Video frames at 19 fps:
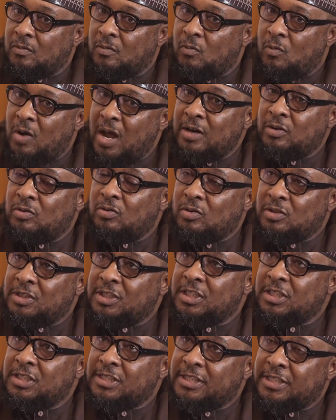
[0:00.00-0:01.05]
What does
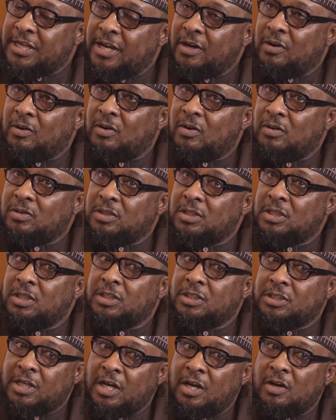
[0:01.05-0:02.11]
this tell us? It
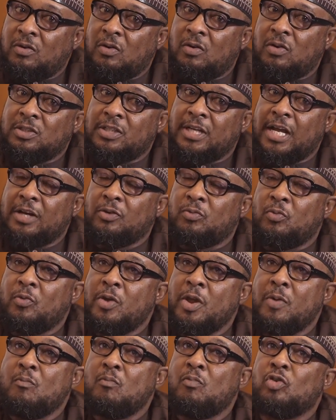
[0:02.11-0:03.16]
tells us that
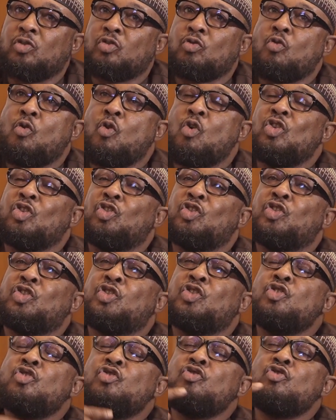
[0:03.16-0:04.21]
we must
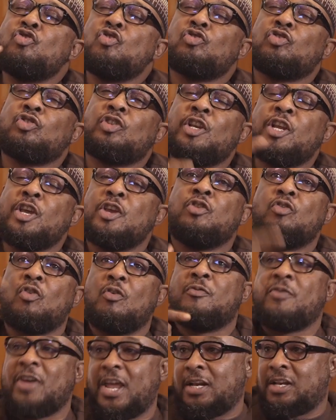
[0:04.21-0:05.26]
continuously
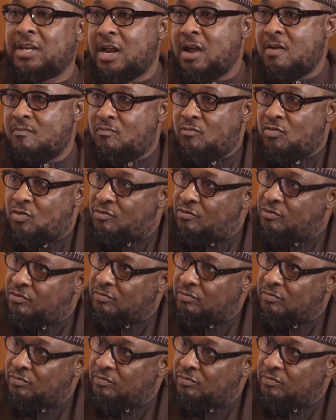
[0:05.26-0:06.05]
innovate and move.